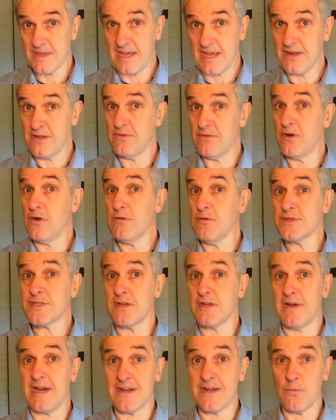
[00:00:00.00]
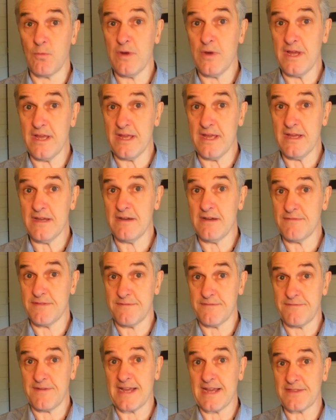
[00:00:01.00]
and who are also unaware of
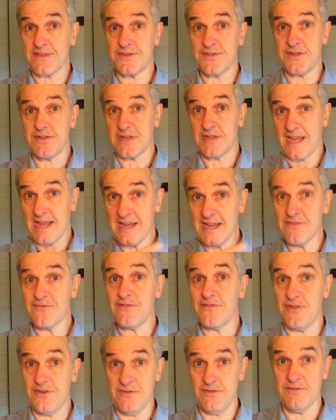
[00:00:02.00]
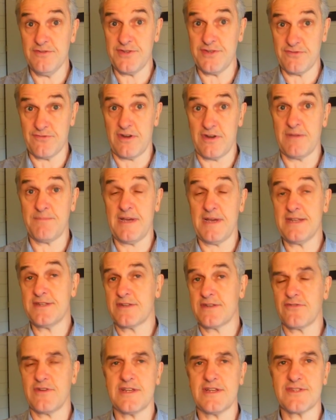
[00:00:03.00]
the fact that you can use your iPad
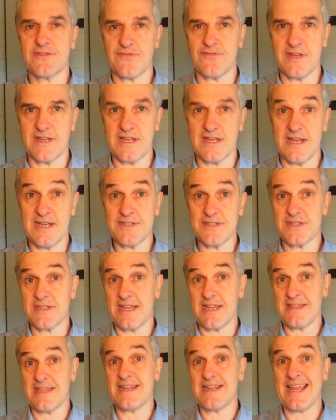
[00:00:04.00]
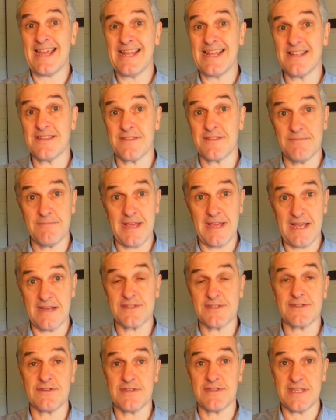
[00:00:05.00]
to create screencasts and then edit them
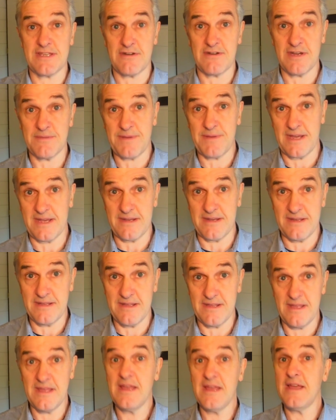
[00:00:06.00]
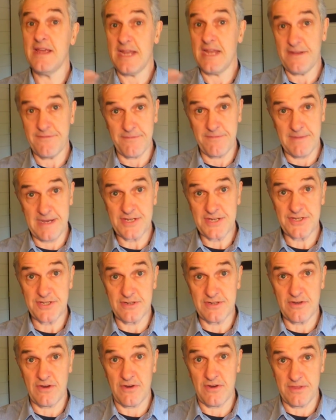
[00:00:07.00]
outside the iPad.
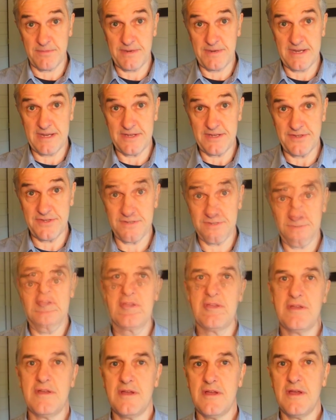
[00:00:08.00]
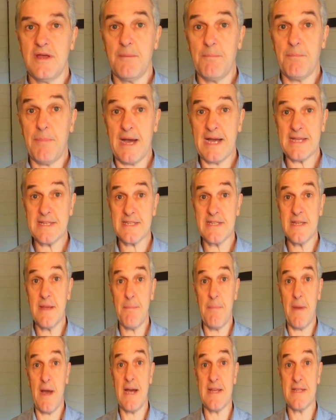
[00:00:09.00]
Information on the page. But,
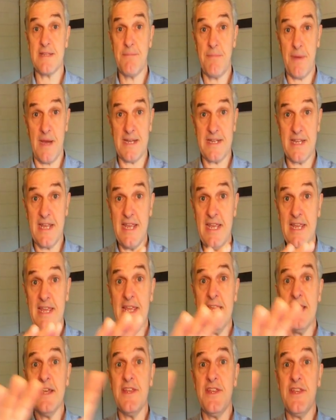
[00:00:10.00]
hear